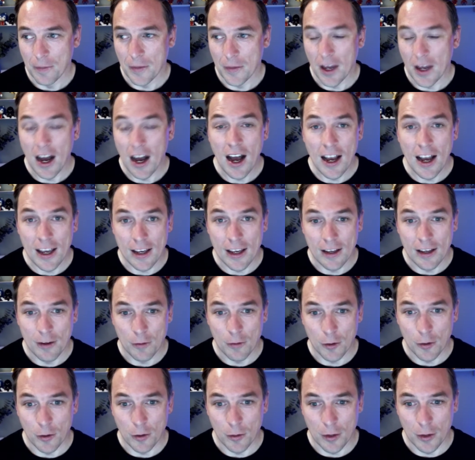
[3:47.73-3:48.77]
Hi,
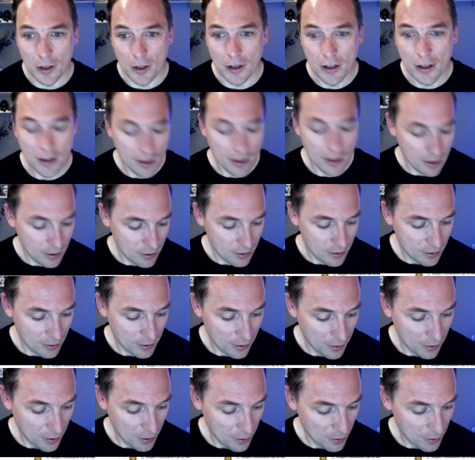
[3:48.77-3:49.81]
Ruben.
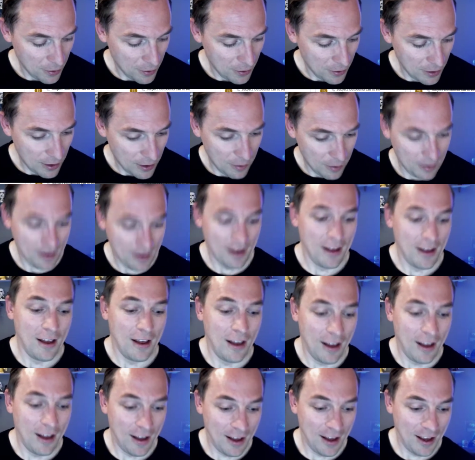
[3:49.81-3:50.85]
Oh no,
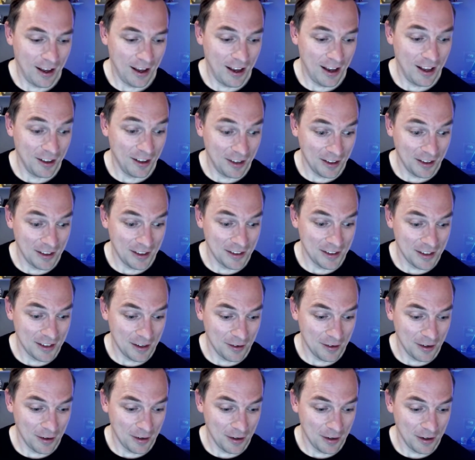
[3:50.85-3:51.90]
I'll take the
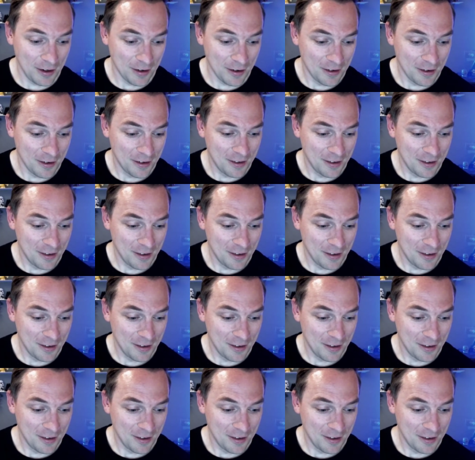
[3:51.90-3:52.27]
sound down here.